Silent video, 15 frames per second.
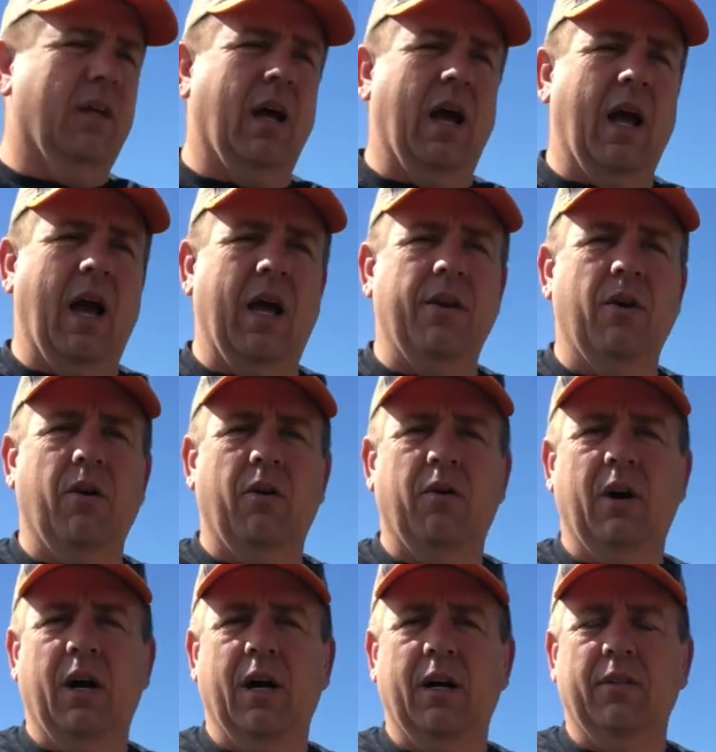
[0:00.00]
I
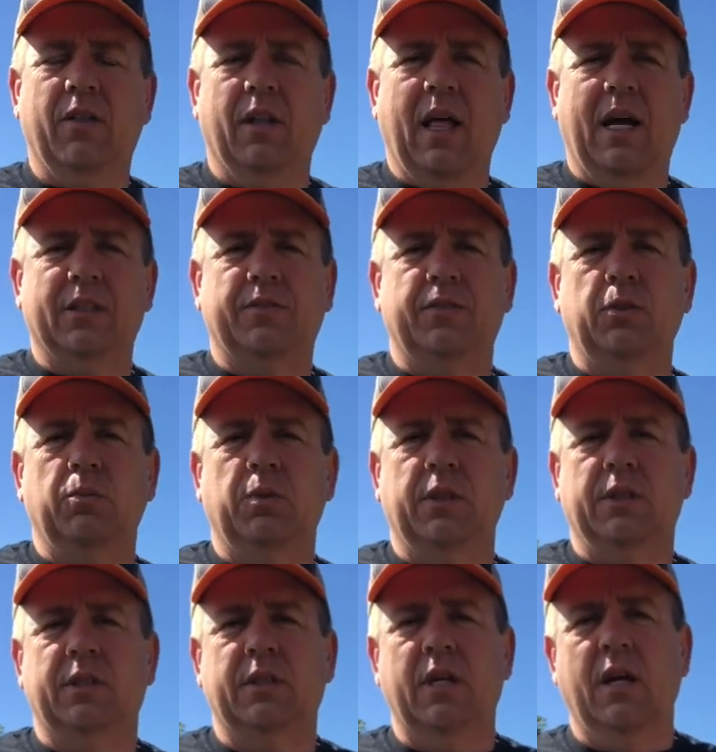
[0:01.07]
know the last few
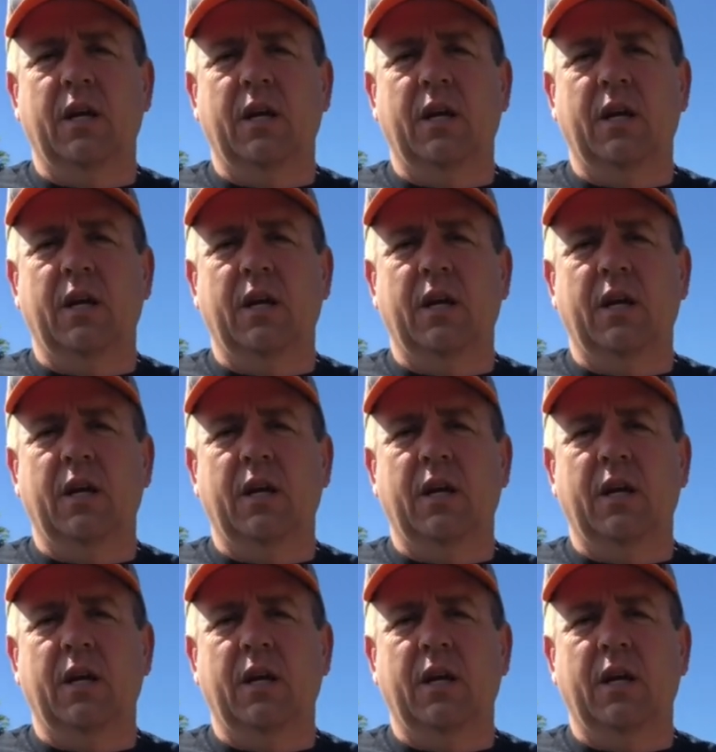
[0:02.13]
weeks